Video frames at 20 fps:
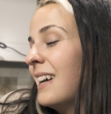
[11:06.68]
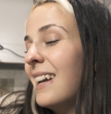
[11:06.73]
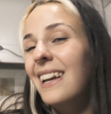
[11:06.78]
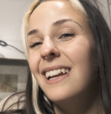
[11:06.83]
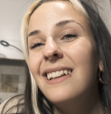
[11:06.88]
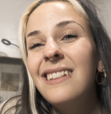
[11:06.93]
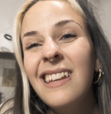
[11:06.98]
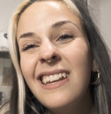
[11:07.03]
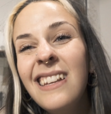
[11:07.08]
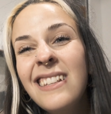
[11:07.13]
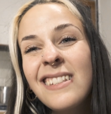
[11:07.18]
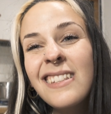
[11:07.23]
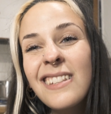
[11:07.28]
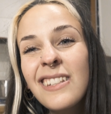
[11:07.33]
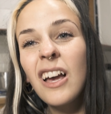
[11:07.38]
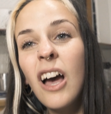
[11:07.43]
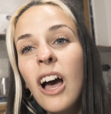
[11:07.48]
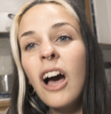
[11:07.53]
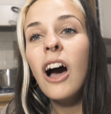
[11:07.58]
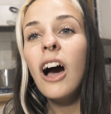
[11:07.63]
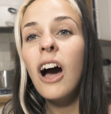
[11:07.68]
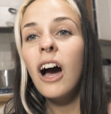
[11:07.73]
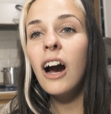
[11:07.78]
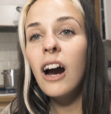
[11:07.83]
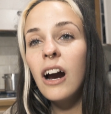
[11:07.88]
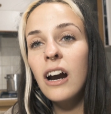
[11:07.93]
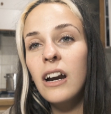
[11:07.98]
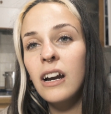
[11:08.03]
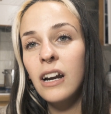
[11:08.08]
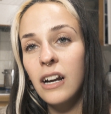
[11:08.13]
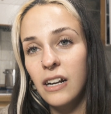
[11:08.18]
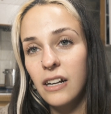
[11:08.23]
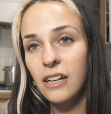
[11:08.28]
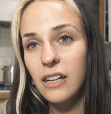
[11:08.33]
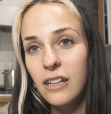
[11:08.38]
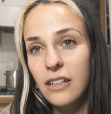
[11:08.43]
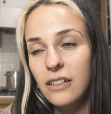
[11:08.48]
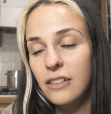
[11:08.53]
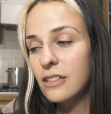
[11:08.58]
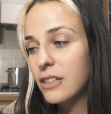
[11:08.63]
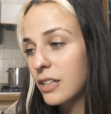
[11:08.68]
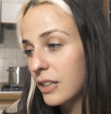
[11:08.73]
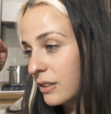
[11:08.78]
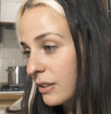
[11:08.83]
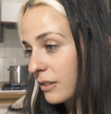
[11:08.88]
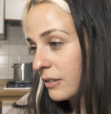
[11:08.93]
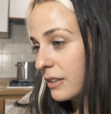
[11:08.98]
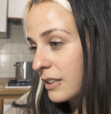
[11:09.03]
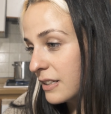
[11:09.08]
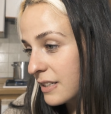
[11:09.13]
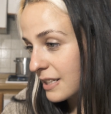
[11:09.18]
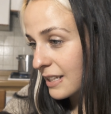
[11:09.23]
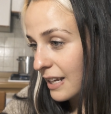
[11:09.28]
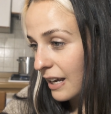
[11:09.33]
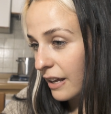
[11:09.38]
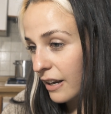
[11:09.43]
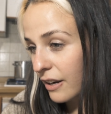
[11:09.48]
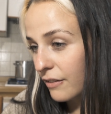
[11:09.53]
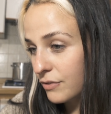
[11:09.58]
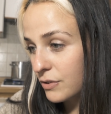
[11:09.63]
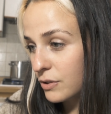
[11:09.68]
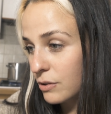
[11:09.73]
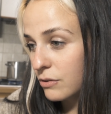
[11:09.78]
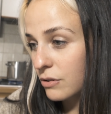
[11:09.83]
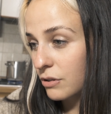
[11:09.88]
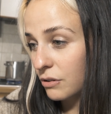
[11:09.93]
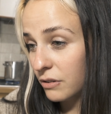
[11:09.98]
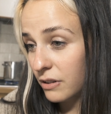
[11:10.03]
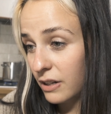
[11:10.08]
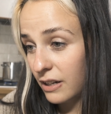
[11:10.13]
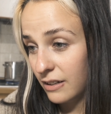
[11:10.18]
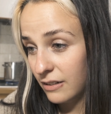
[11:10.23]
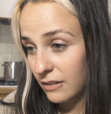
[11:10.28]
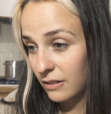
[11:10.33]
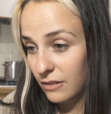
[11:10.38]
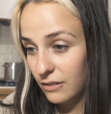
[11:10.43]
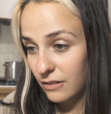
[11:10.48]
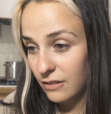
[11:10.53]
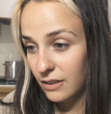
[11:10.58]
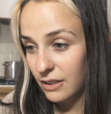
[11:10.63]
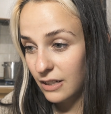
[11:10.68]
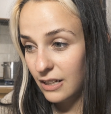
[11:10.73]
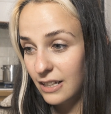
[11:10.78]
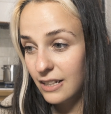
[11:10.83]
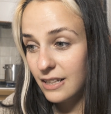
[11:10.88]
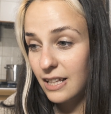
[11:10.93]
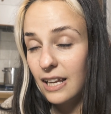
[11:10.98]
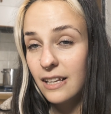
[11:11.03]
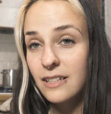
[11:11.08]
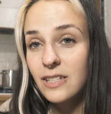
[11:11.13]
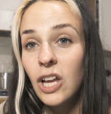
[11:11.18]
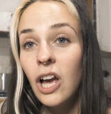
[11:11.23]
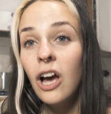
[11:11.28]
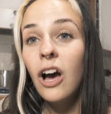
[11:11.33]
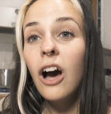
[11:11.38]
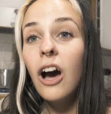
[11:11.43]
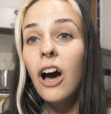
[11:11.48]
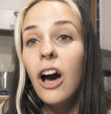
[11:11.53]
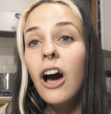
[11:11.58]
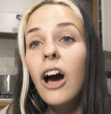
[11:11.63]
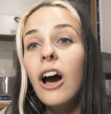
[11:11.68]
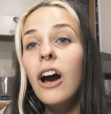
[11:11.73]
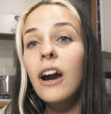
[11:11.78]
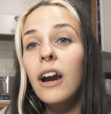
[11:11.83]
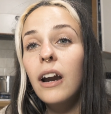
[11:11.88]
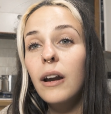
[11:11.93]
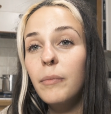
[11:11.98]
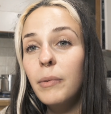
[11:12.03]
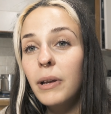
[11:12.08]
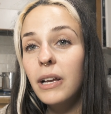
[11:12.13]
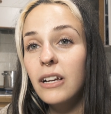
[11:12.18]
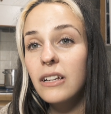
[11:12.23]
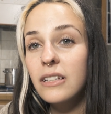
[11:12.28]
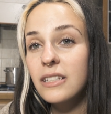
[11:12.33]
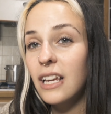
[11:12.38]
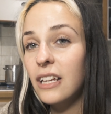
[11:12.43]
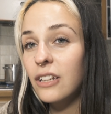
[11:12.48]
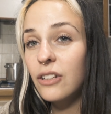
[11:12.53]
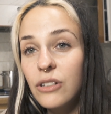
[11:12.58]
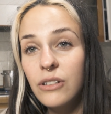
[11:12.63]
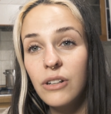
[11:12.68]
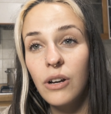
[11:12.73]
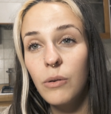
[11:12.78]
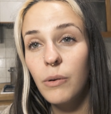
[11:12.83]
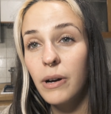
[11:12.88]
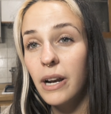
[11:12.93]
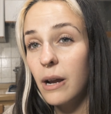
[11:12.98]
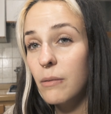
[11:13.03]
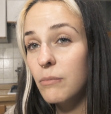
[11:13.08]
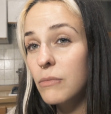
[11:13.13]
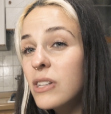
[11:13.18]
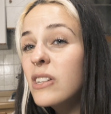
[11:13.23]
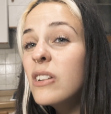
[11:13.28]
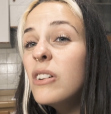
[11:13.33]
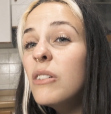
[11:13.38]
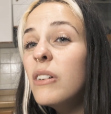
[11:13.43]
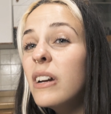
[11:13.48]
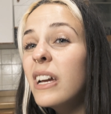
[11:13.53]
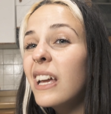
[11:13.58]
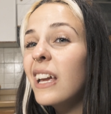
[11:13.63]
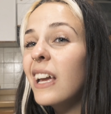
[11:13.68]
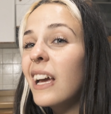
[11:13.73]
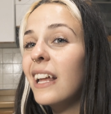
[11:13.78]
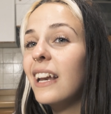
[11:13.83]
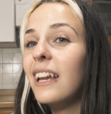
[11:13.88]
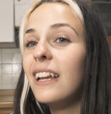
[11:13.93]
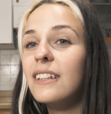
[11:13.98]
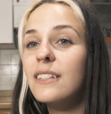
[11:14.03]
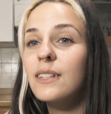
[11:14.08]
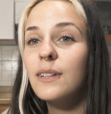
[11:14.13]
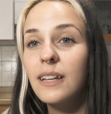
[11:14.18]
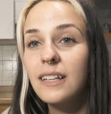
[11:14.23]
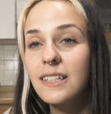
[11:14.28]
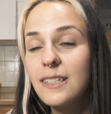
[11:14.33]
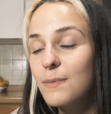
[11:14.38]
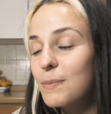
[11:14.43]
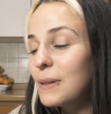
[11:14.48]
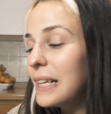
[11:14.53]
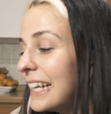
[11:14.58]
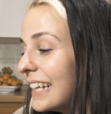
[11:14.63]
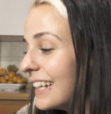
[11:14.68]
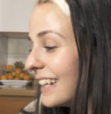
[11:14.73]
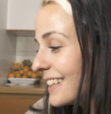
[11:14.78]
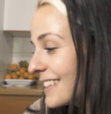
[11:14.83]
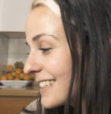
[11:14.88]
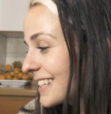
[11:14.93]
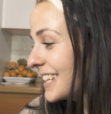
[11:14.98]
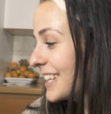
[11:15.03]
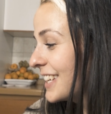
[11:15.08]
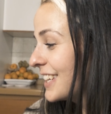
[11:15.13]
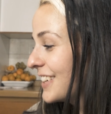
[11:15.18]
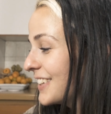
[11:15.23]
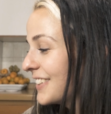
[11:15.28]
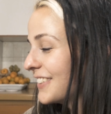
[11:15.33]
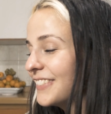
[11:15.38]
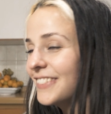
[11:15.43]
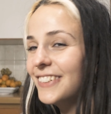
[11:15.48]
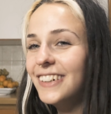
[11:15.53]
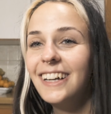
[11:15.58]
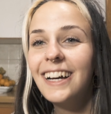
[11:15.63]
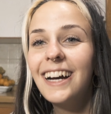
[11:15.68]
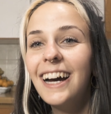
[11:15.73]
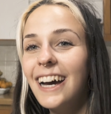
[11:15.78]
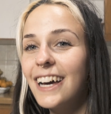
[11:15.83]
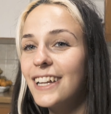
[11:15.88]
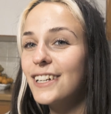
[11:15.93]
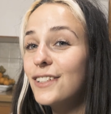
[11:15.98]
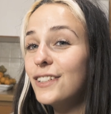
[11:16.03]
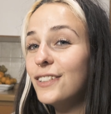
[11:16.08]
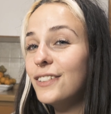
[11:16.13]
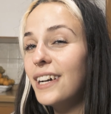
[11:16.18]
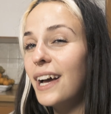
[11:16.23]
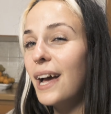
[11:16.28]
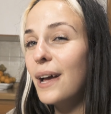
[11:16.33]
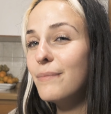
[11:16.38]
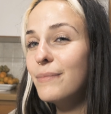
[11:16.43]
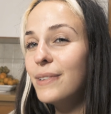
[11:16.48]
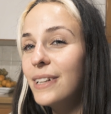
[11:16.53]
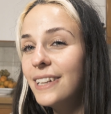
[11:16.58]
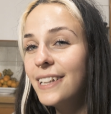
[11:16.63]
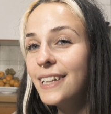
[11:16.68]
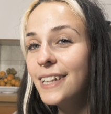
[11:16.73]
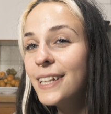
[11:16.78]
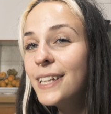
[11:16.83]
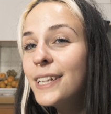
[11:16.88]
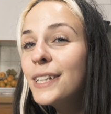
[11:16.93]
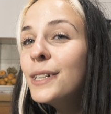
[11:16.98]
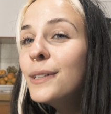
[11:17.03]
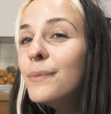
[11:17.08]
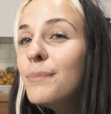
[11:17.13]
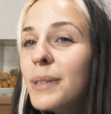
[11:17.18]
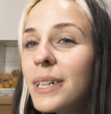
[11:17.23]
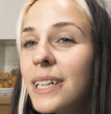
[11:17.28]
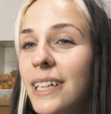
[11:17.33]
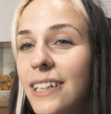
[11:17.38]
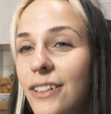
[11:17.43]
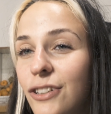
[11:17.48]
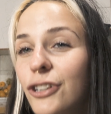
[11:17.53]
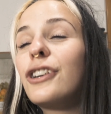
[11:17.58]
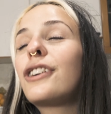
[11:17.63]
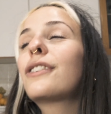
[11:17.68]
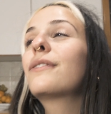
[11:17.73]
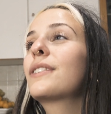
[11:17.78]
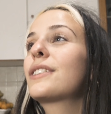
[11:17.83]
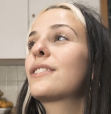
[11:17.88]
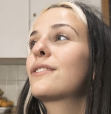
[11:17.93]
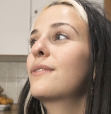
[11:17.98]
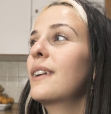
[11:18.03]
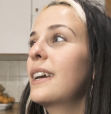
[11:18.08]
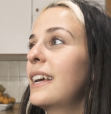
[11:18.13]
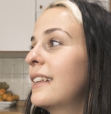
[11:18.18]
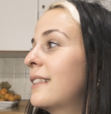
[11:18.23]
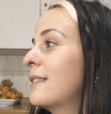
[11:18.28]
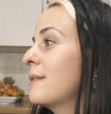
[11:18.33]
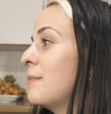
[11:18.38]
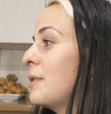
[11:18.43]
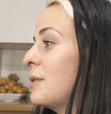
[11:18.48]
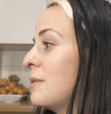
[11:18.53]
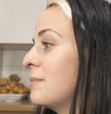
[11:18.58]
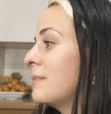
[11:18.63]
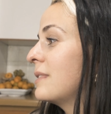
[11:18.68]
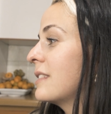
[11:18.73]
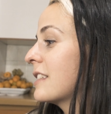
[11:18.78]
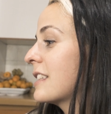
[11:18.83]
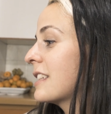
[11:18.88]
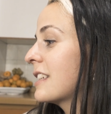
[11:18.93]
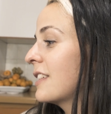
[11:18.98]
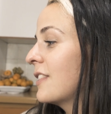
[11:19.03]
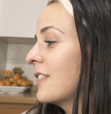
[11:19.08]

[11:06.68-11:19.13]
It is hard to do this kind of tutorial. It is hard because I don't know what I'm doing. I need to explain it to you. I don't know. I'm a little bit nervous for, at the moment.